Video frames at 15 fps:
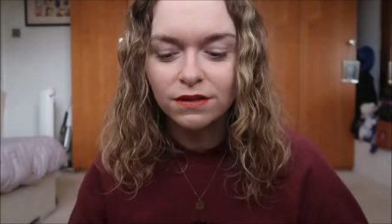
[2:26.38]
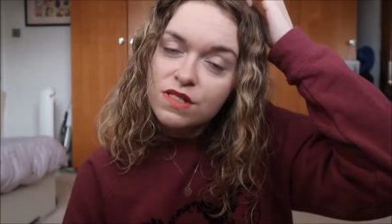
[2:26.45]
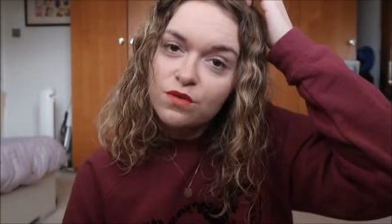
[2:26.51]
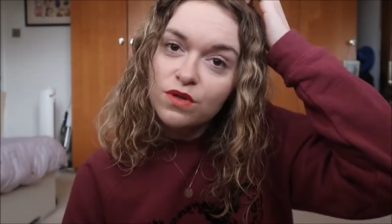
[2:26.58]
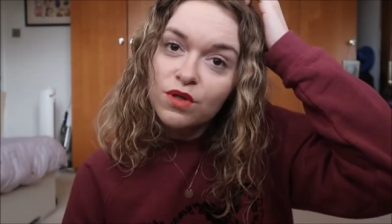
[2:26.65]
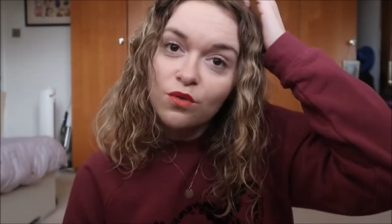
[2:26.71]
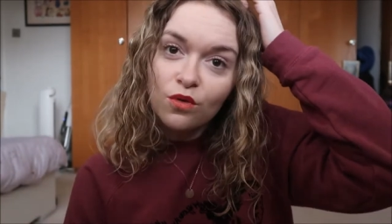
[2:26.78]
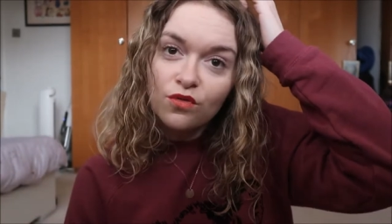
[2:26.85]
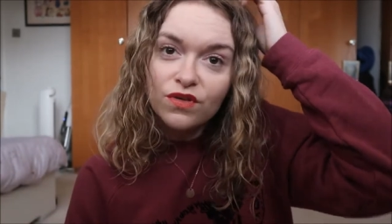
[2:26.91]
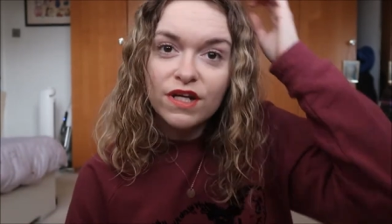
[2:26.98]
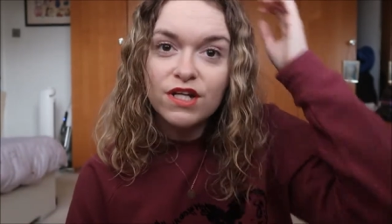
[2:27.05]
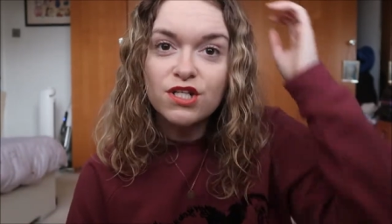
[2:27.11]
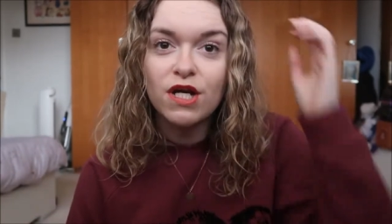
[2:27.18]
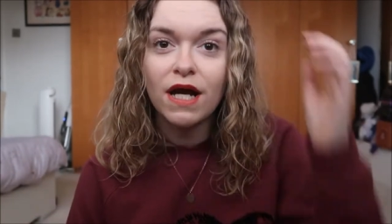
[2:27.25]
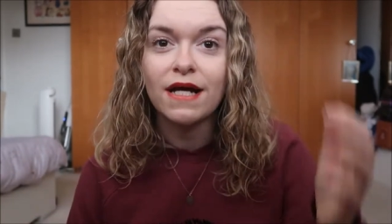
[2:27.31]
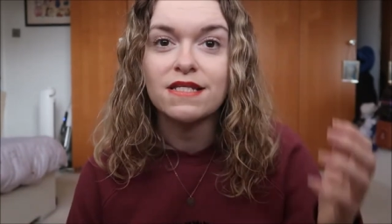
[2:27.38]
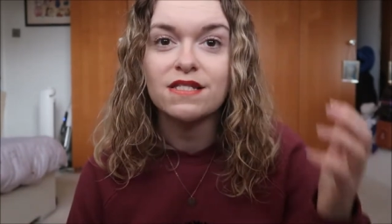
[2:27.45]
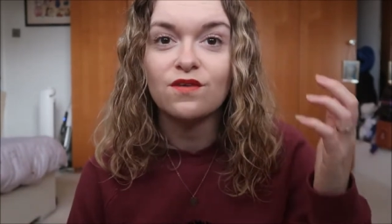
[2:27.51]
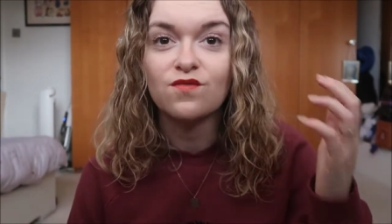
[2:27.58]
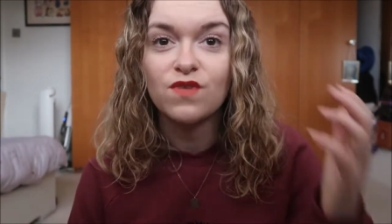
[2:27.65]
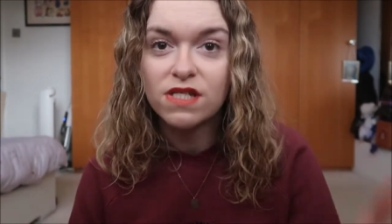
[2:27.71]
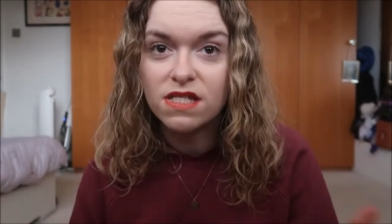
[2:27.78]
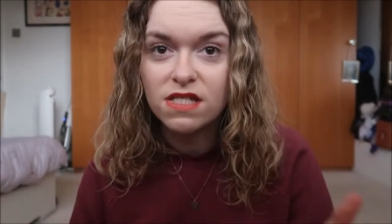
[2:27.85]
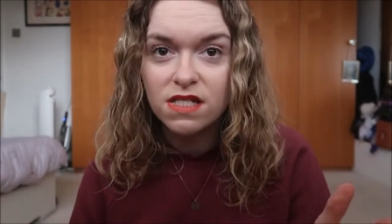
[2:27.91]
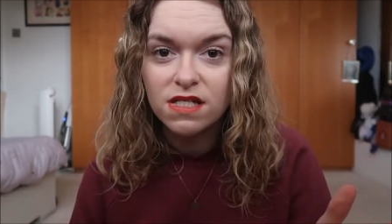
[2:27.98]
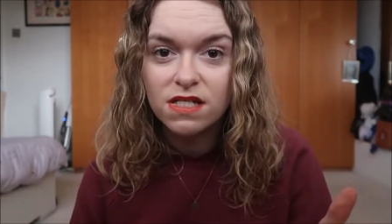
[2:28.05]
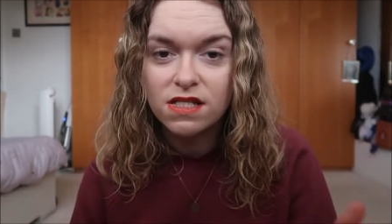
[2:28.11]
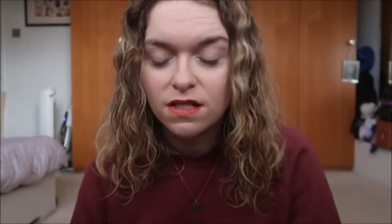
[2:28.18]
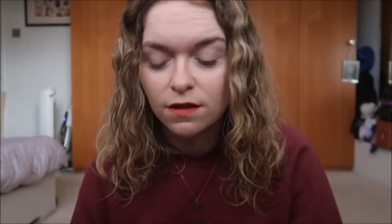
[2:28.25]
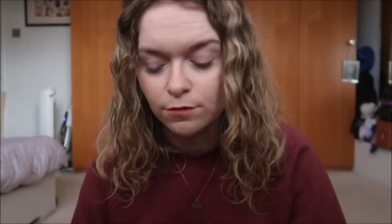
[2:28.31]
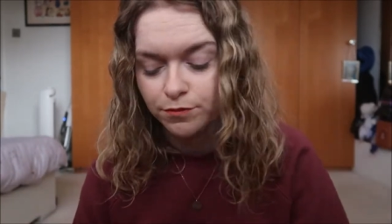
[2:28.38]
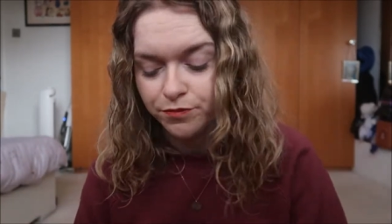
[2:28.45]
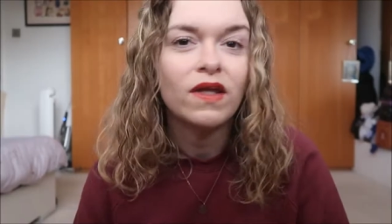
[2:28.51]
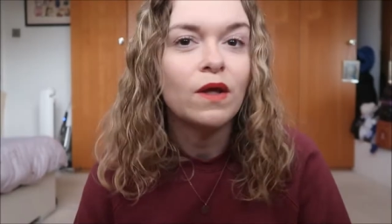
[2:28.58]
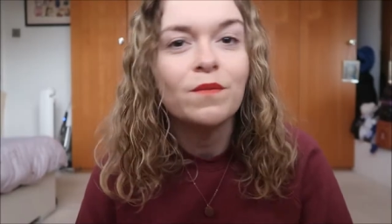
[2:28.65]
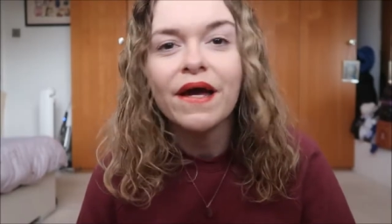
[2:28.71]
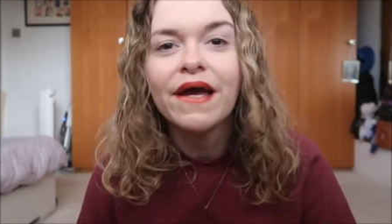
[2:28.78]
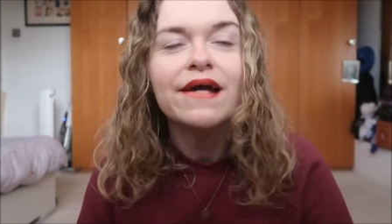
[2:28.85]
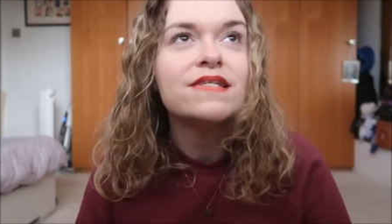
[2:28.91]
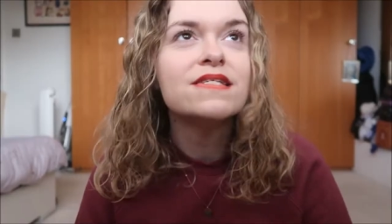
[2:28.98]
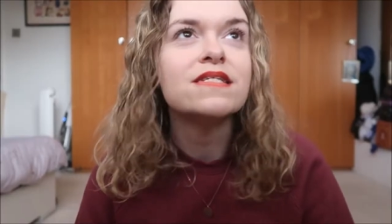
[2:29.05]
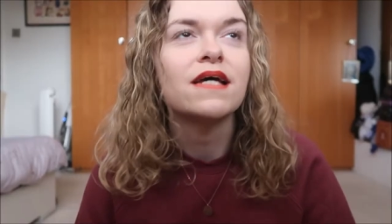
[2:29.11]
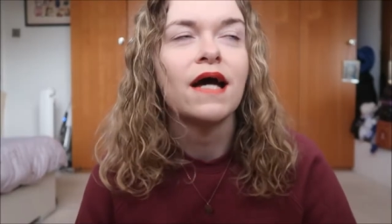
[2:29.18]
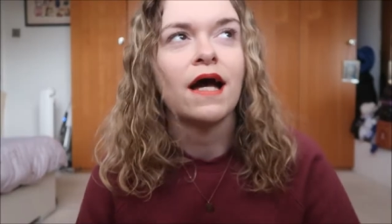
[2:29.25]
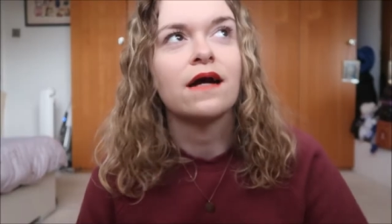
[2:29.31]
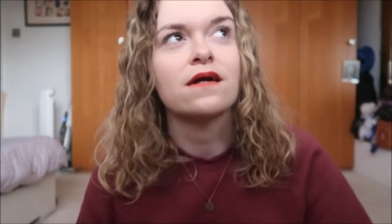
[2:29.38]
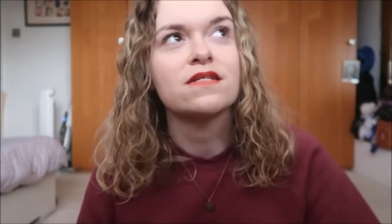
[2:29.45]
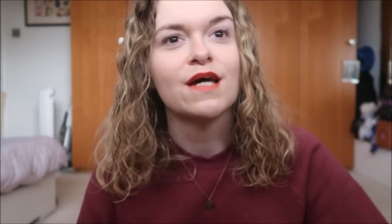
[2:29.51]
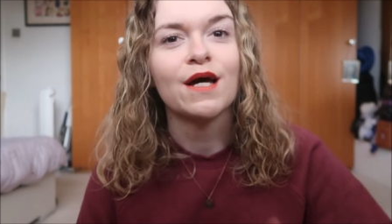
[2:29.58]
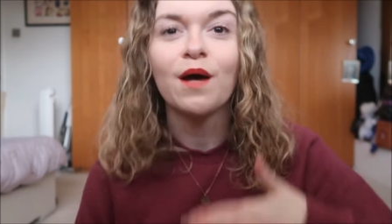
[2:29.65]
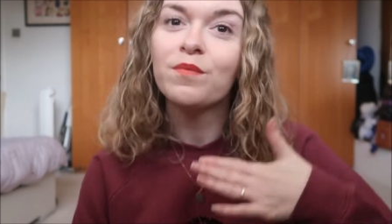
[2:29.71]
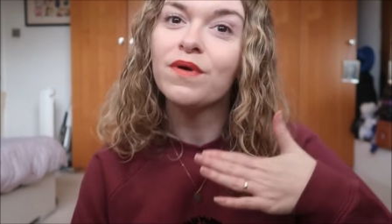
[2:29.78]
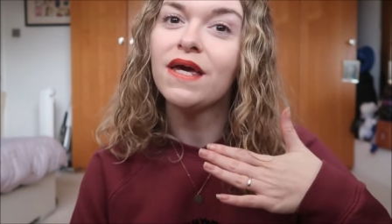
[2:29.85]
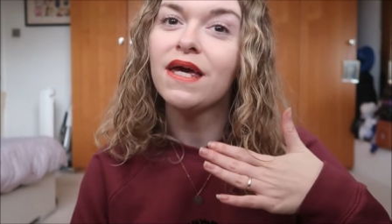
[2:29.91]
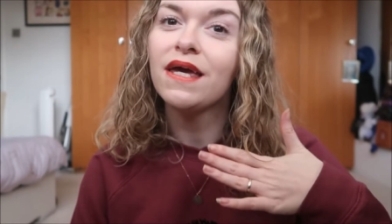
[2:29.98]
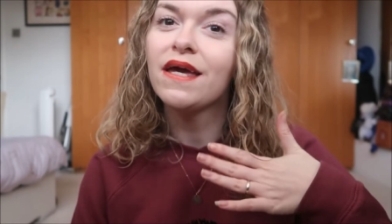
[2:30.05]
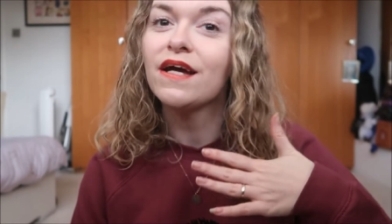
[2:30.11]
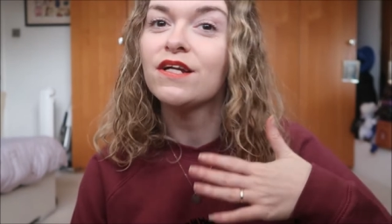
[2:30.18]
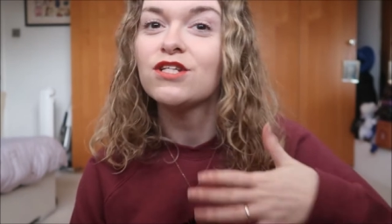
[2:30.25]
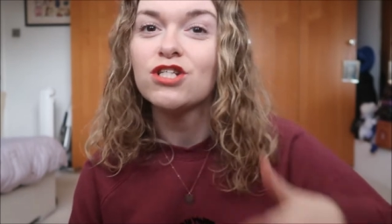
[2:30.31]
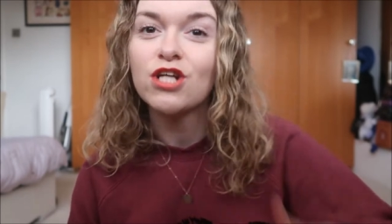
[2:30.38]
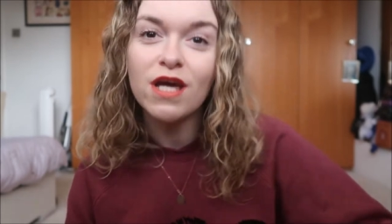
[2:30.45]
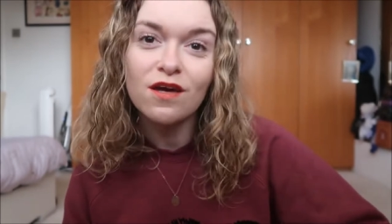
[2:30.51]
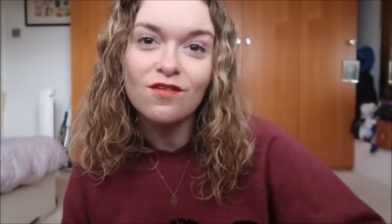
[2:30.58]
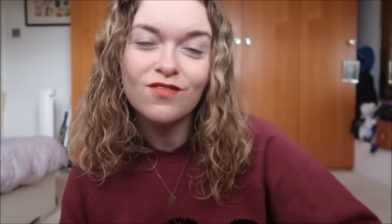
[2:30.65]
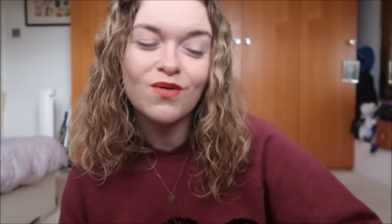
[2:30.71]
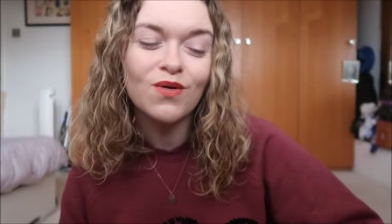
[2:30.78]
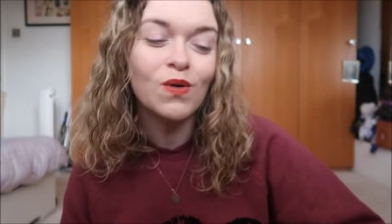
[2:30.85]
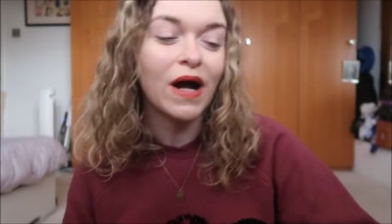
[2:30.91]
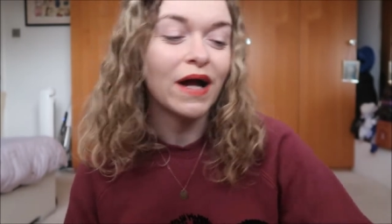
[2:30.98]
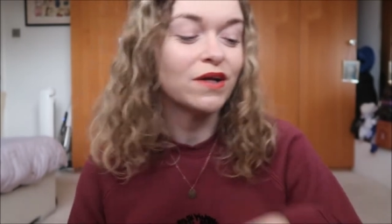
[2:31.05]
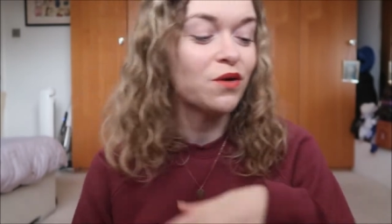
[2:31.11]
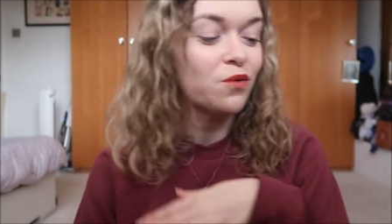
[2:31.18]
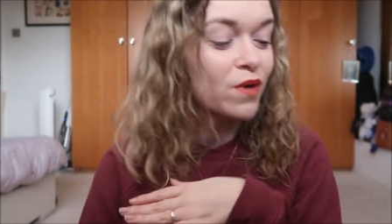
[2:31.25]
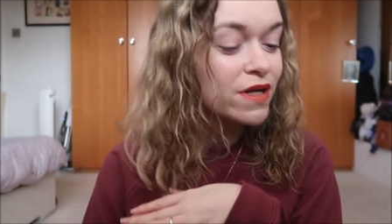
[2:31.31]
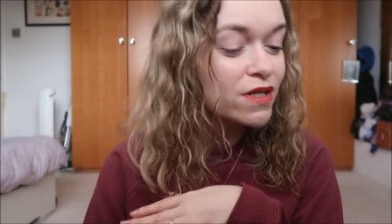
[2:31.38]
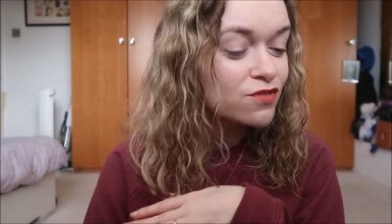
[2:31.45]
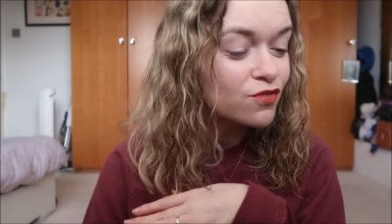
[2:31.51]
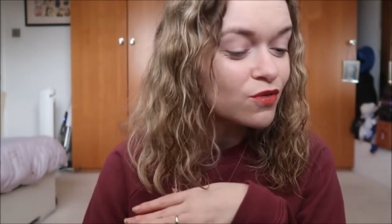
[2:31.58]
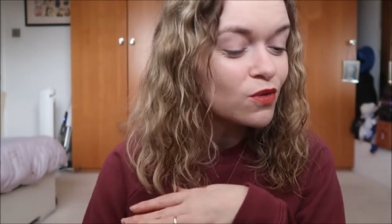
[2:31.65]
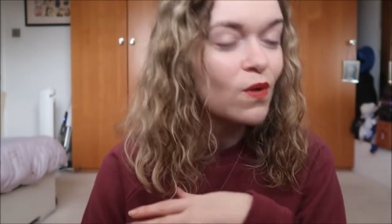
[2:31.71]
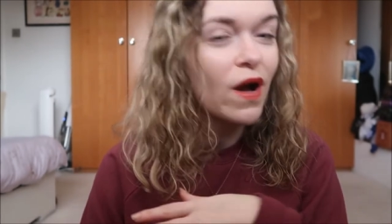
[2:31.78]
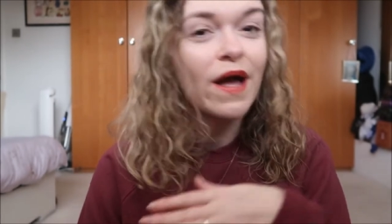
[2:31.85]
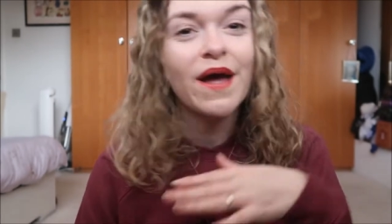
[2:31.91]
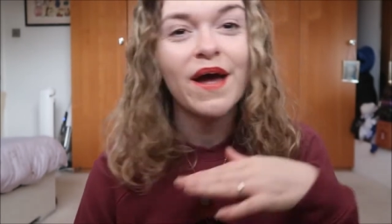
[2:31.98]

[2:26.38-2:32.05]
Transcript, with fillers: So the orphanage has visitors and they're made to act happy and cheerful and grateful,